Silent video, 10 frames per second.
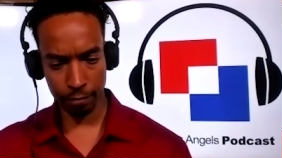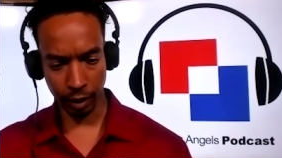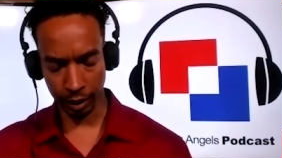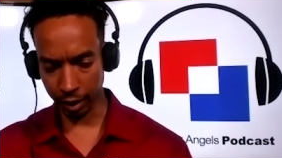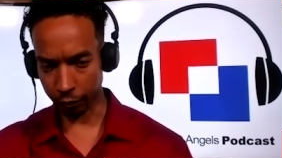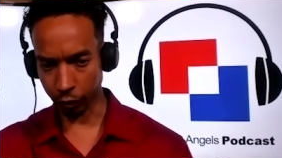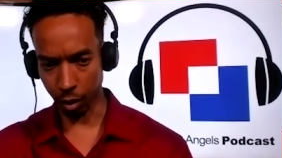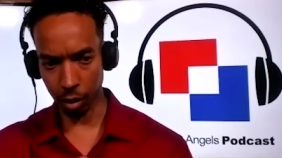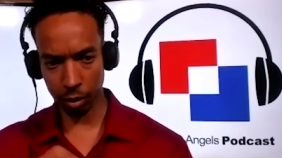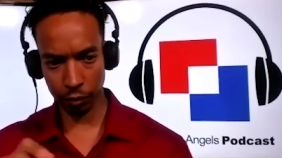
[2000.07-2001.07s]
again, for
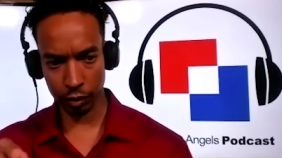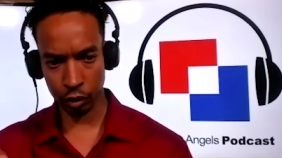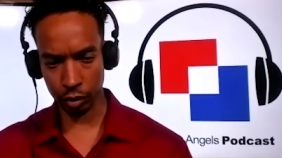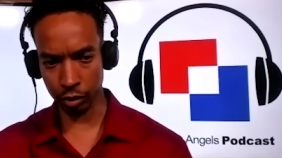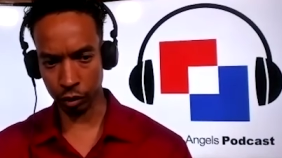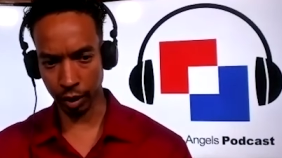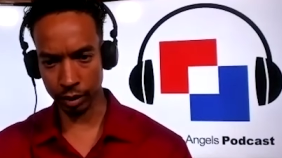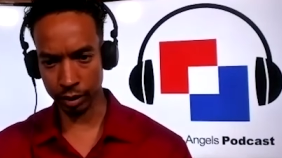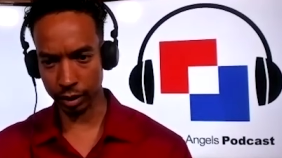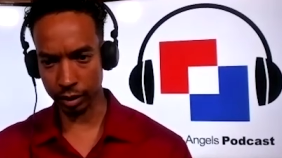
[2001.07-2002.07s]
all of the tr-
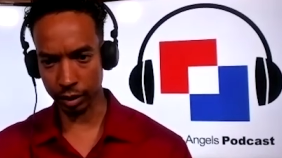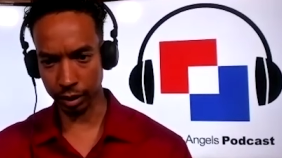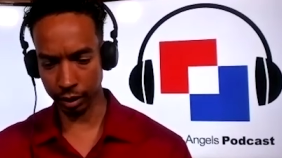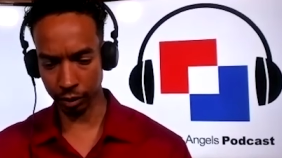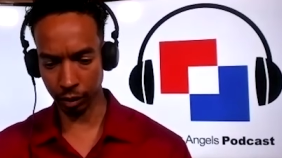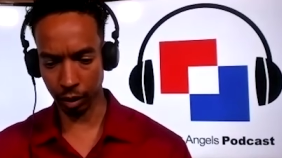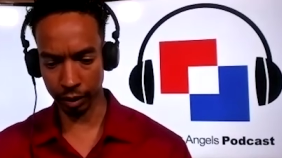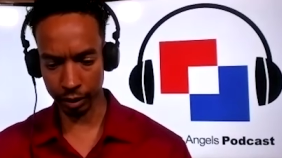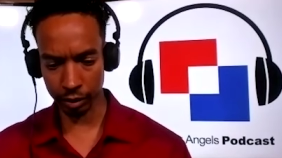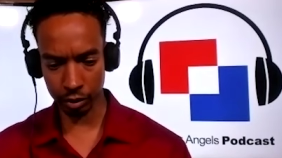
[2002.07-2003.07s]
atrocities that litter our
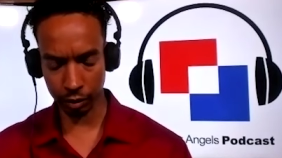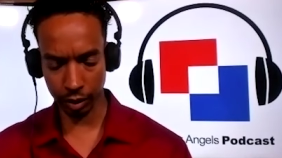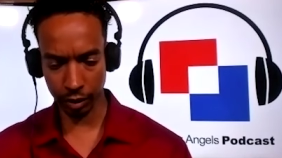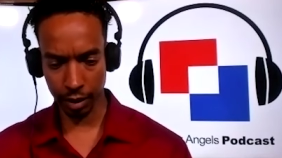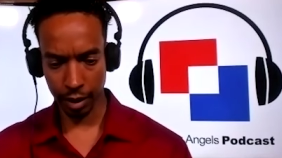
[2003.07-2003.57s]
history,